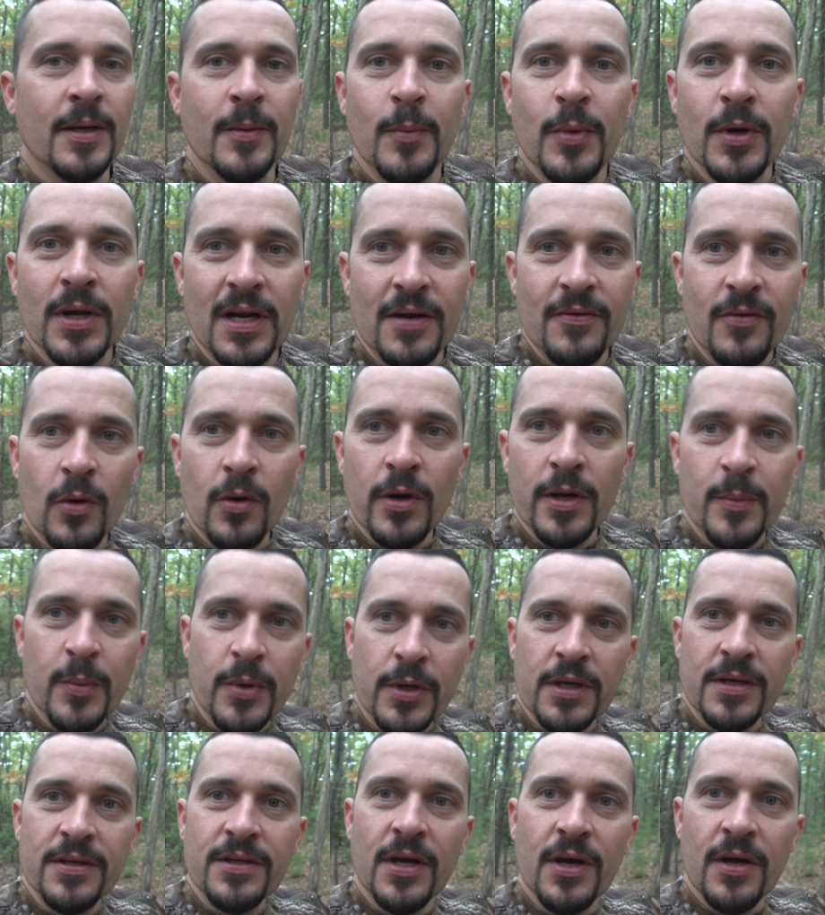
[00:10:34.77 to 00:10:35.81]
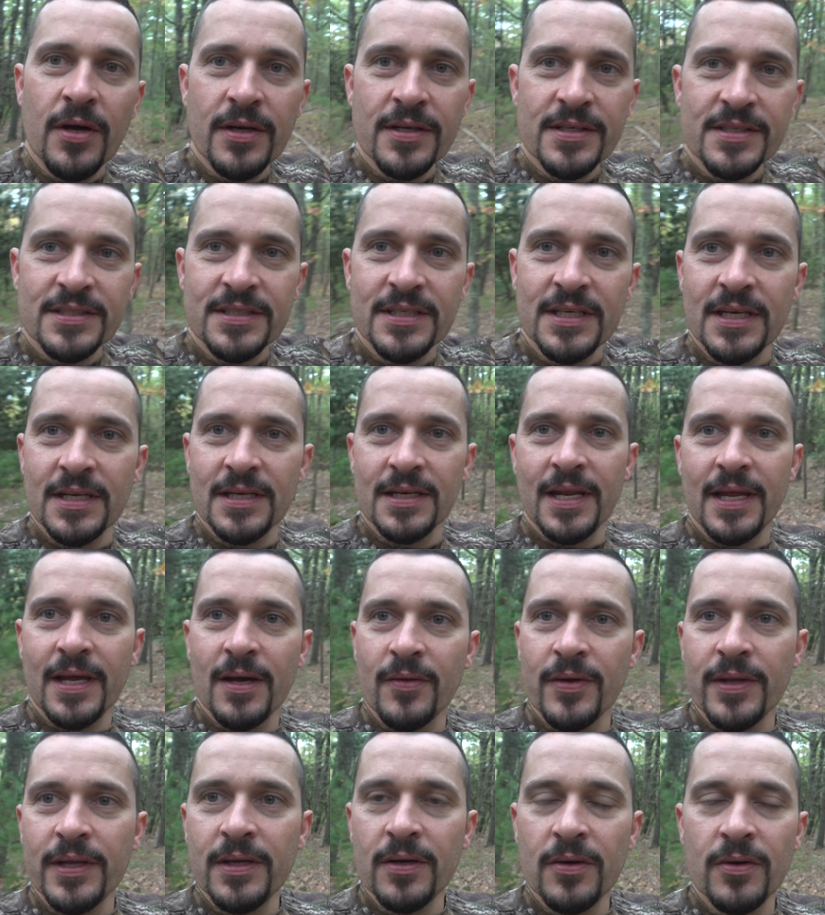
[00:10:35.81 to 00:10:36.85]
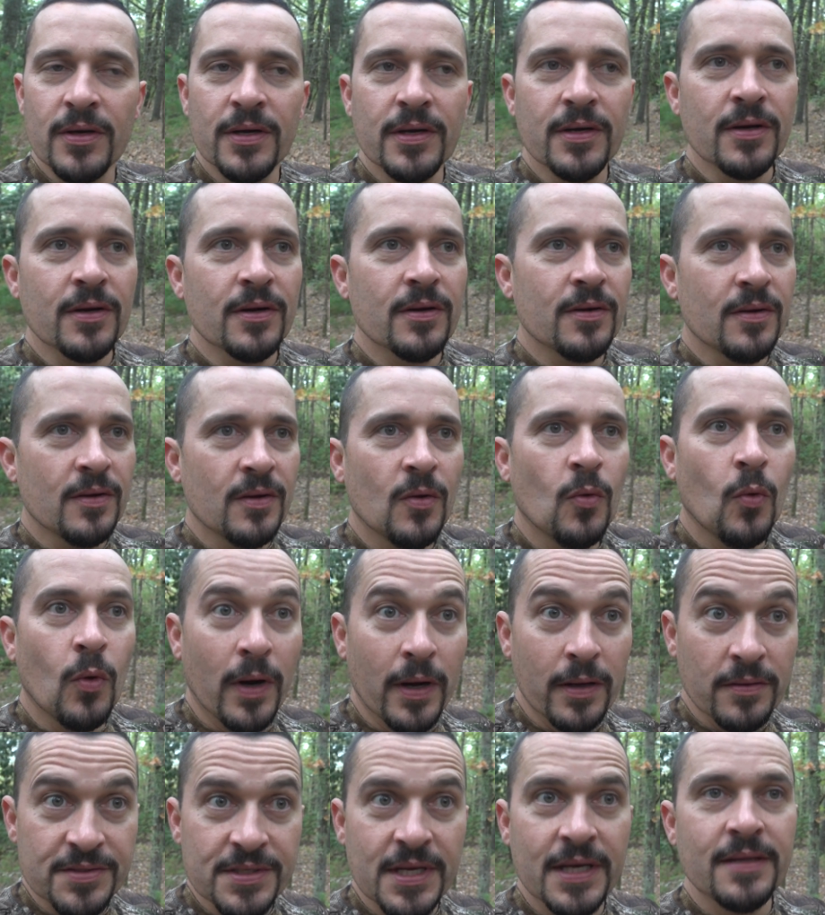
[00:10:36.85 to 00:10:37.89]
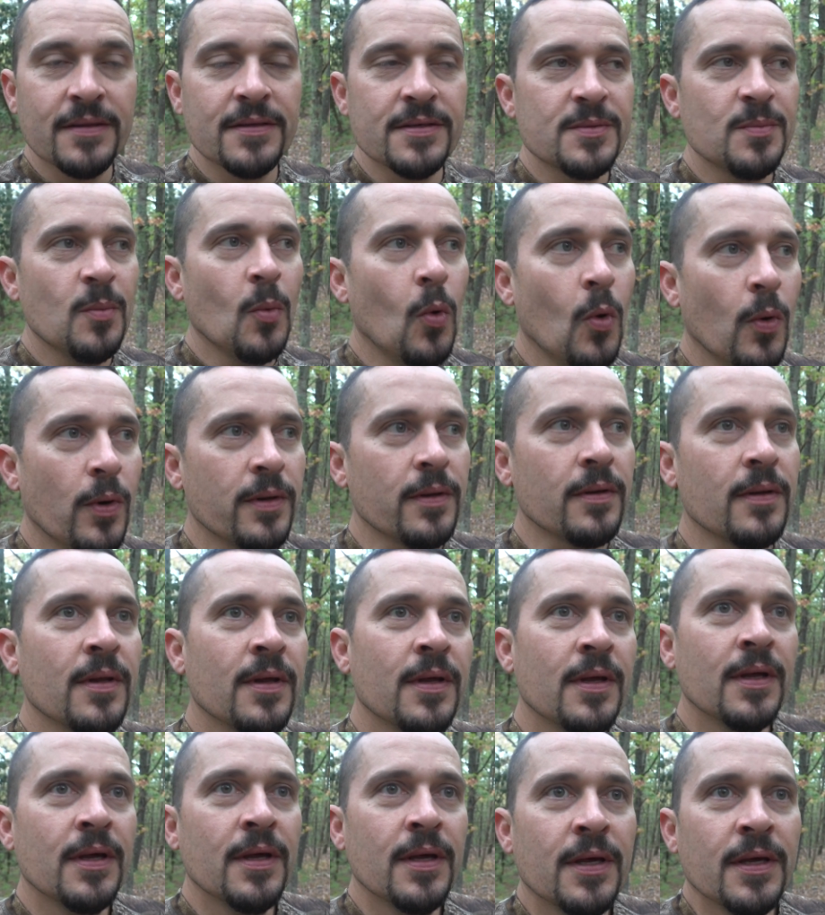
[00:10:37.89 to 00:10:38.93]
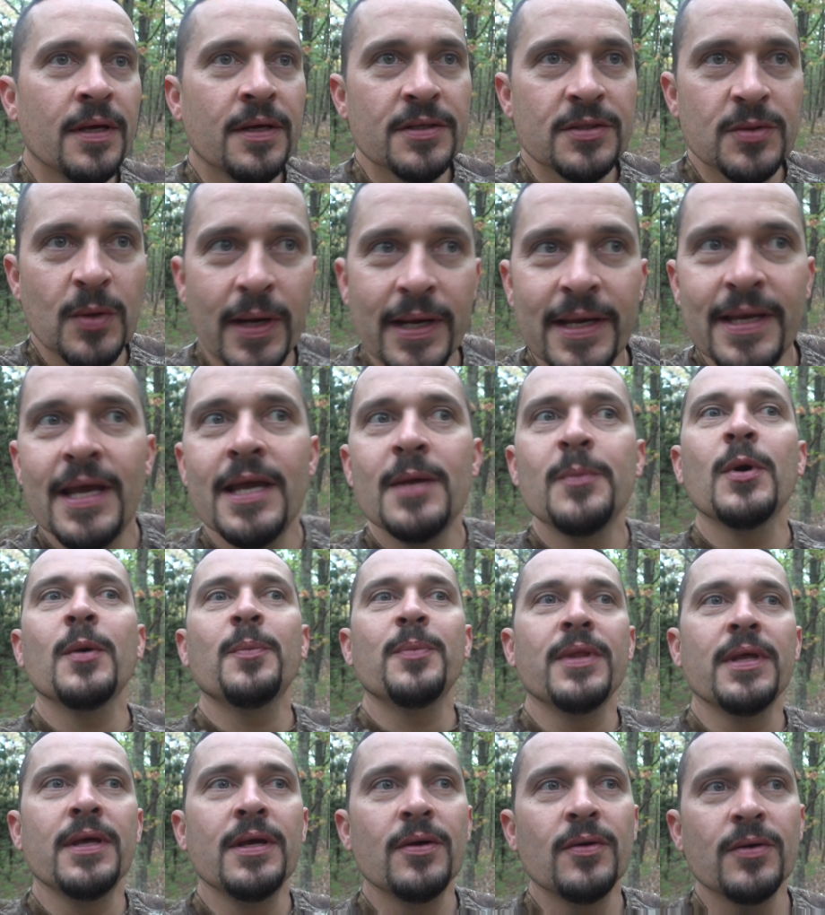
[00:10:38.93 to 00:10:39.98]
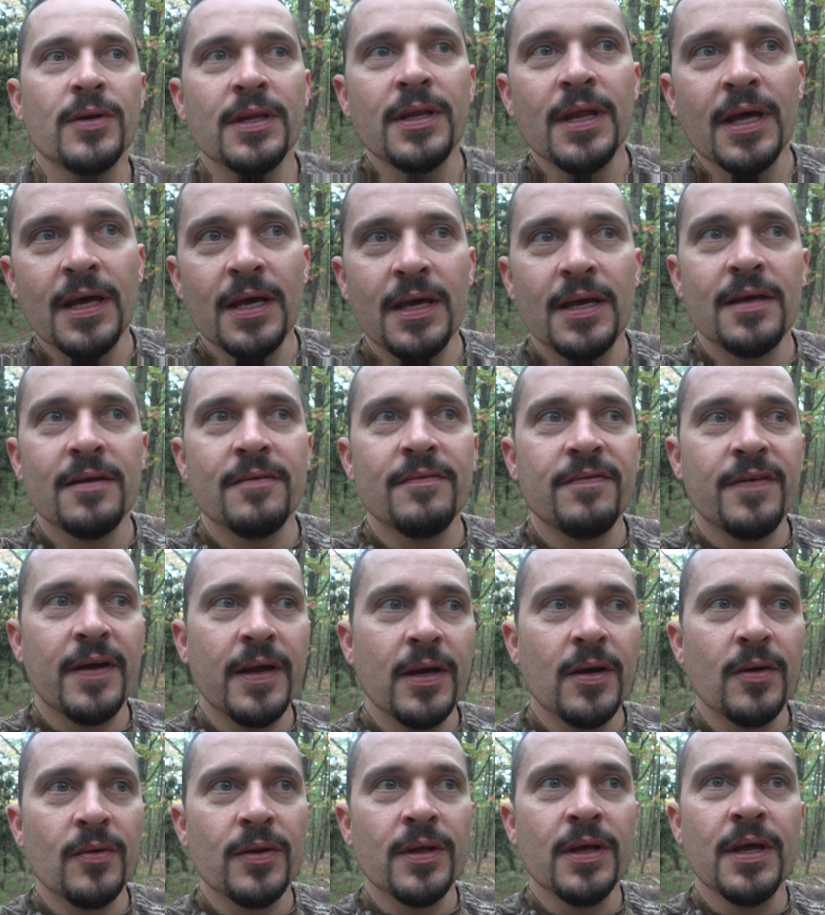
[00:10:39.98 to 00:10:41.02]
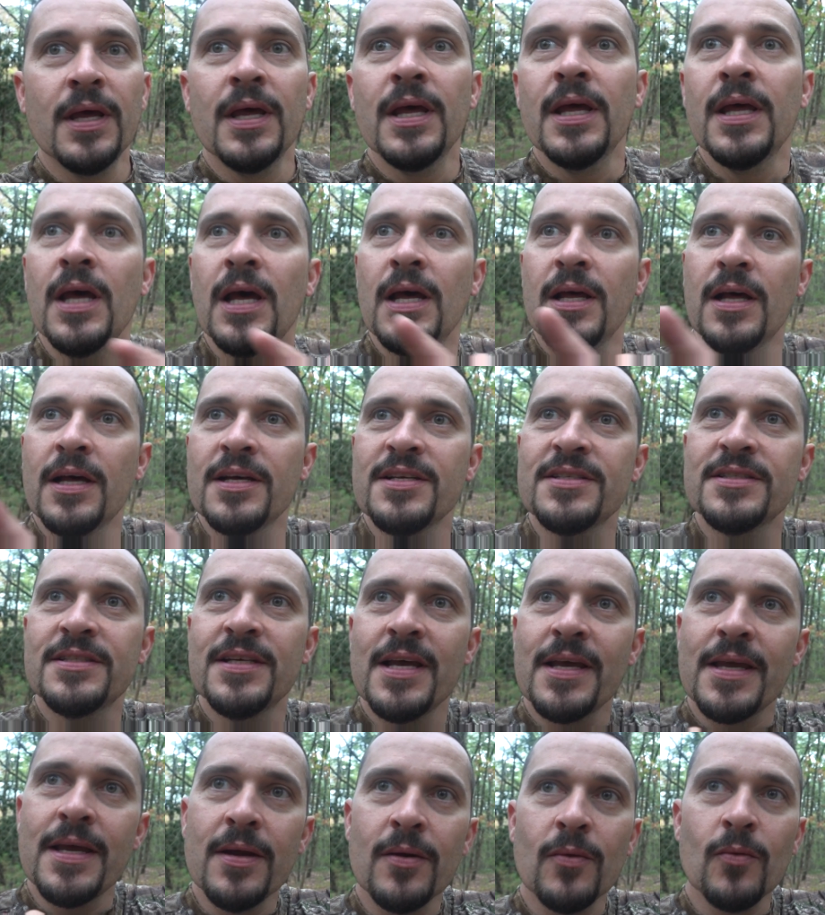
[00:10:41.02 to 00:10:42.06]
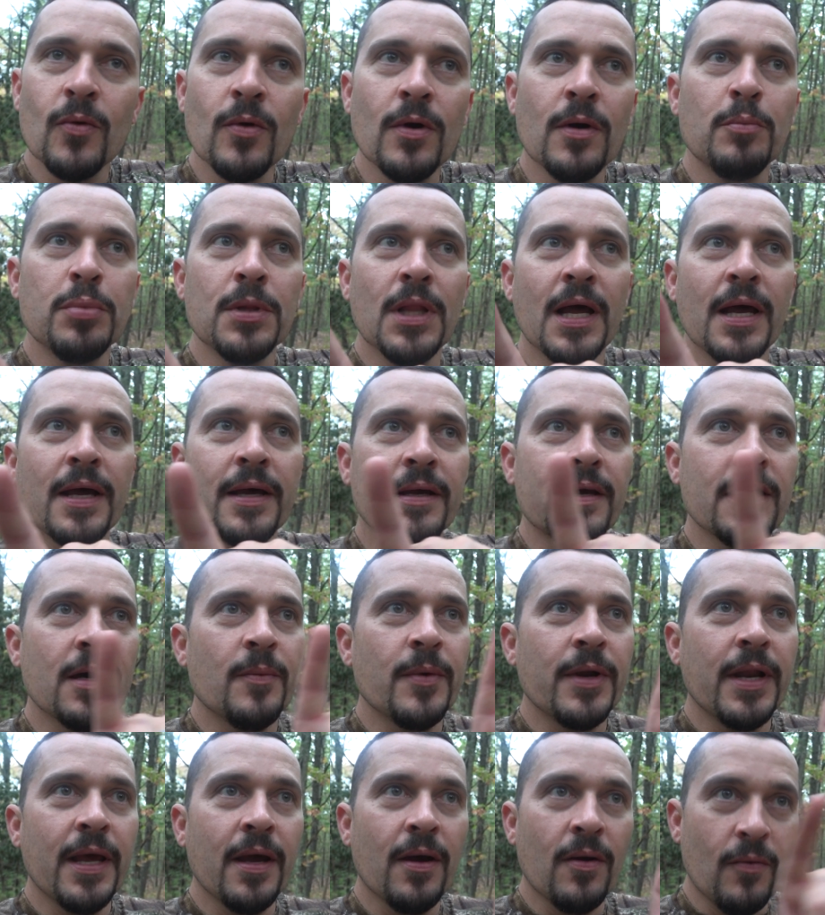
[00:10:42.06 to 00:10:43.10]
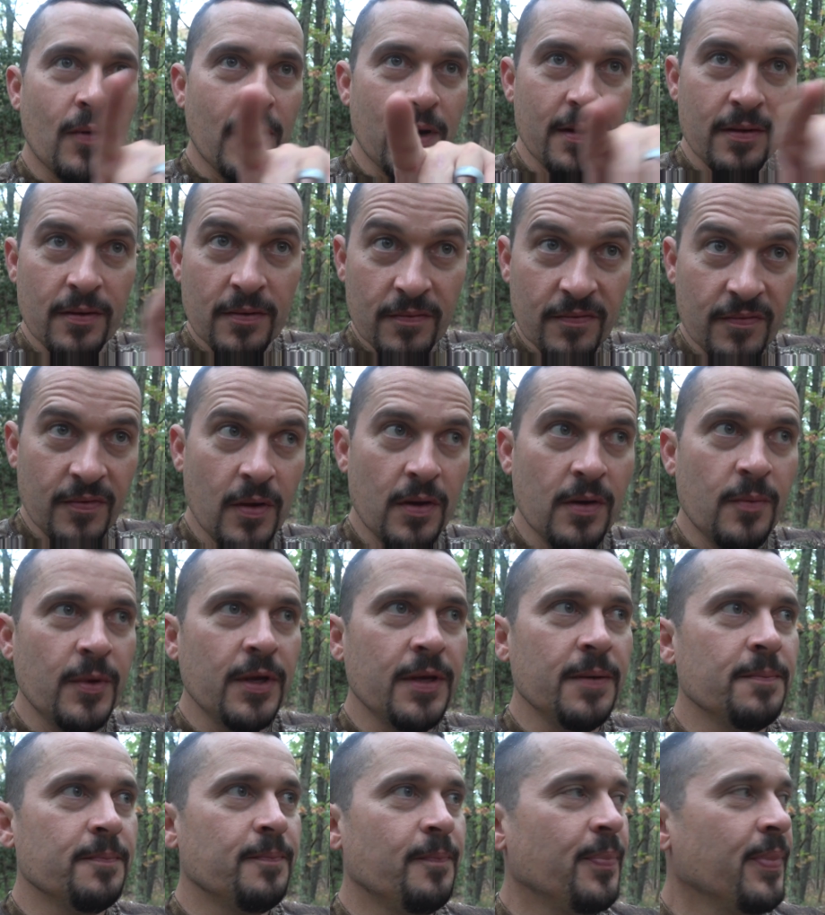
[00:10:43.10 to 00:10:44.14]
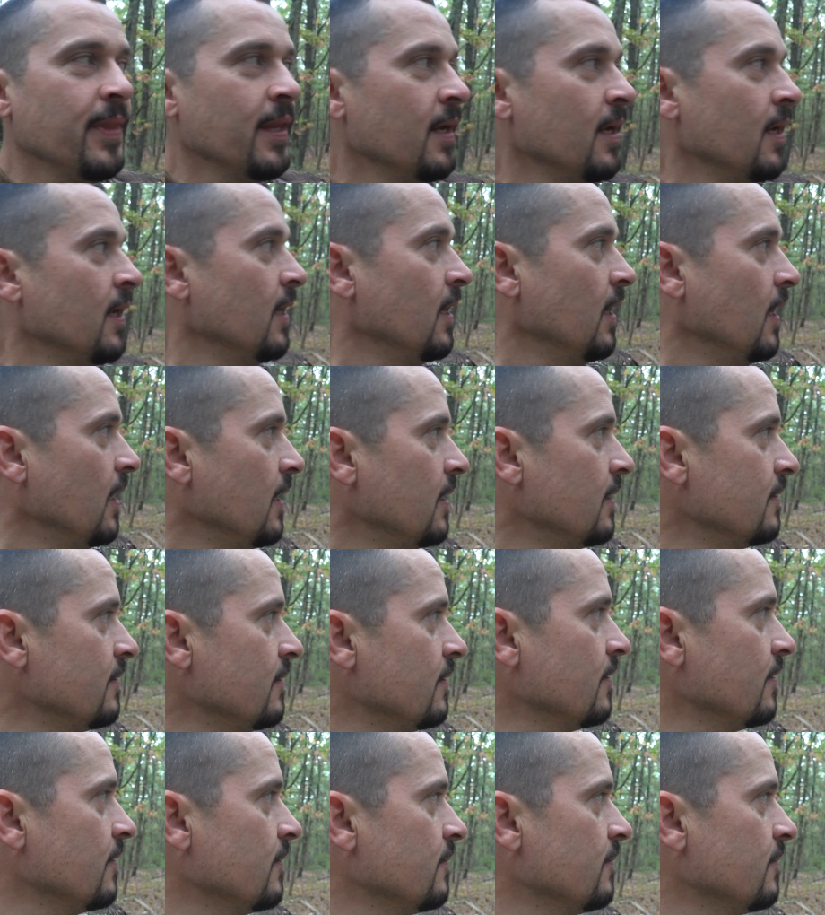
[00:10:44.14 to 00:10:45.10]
but I've already put a ton of scent downhill here where I was at this morning. So I came up the hill today and found a second rub line coming out right here in front of me, and